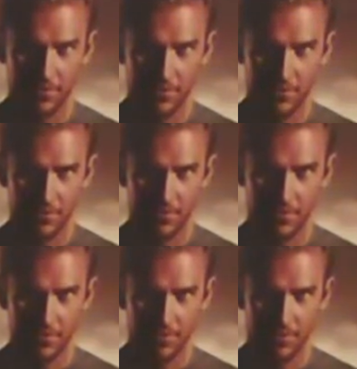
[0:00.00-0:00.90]

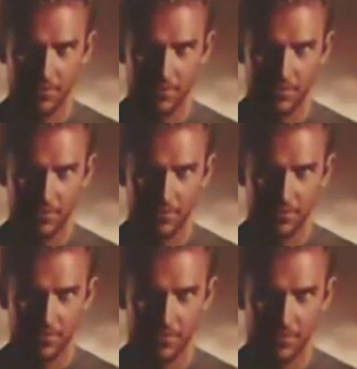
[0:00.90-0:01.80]

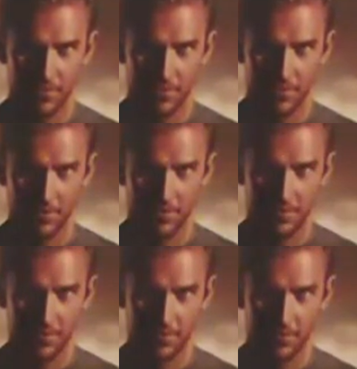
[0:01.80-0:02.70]

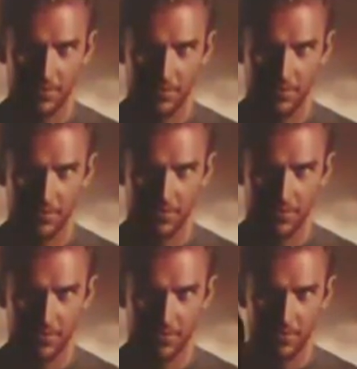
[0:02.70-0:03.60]

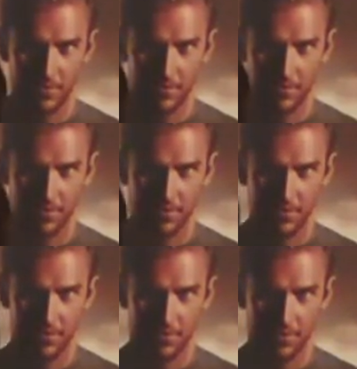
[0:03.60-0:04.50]

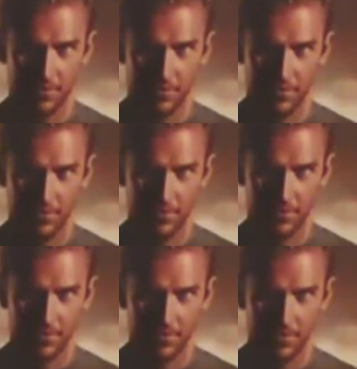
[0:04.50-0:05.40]

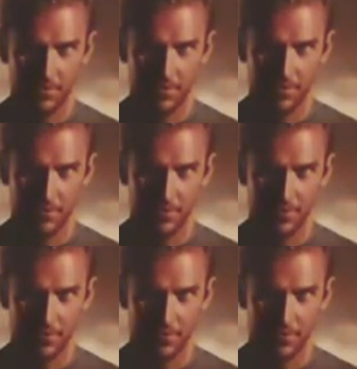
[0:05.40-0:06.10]
[no speech]